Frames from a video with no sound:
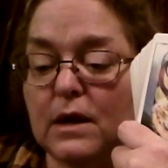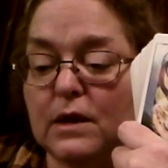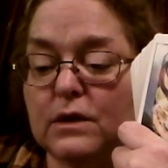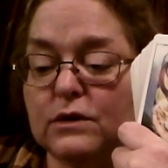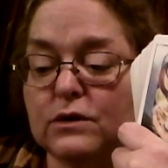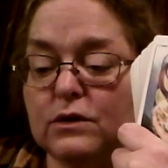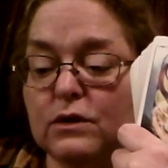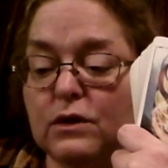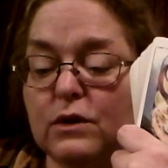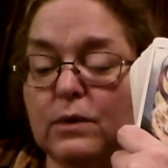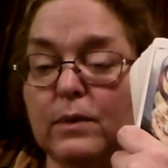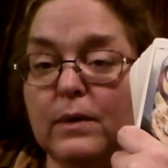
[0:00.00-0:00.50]

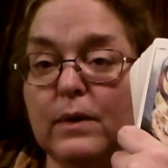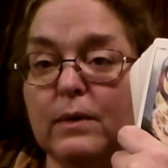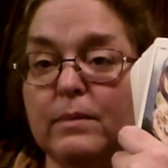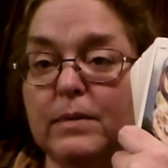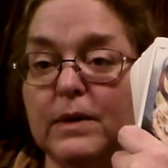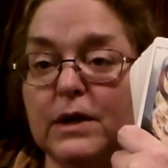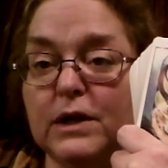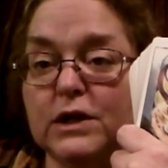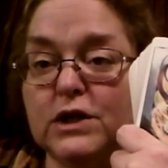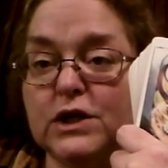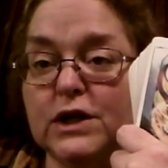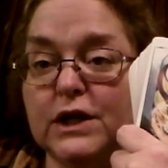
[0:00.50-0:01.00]
So there will
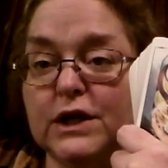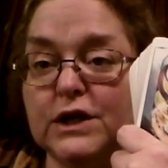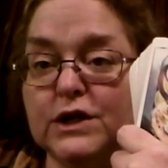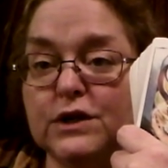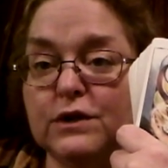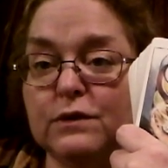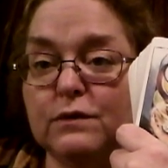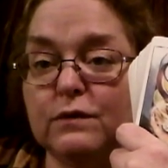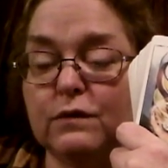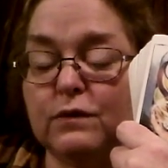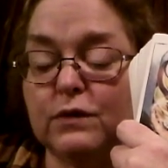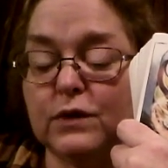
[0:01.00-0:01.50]
be a change
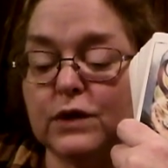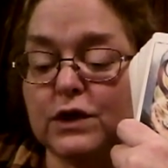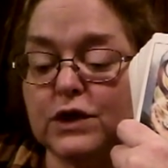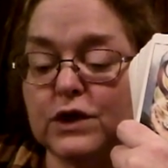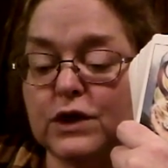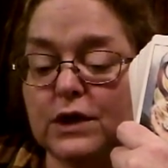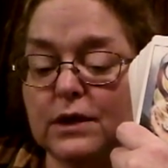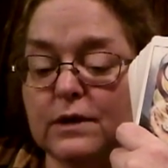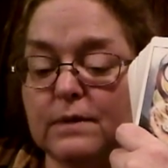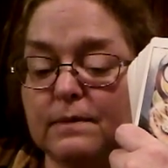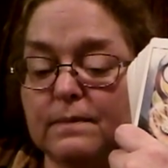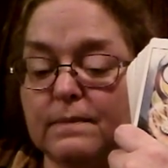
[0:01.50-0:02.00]
in
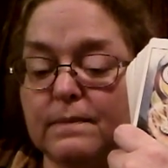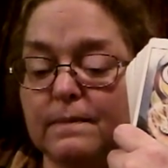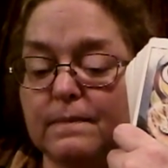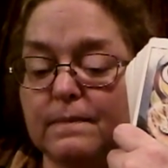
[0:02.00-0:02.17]
fortune.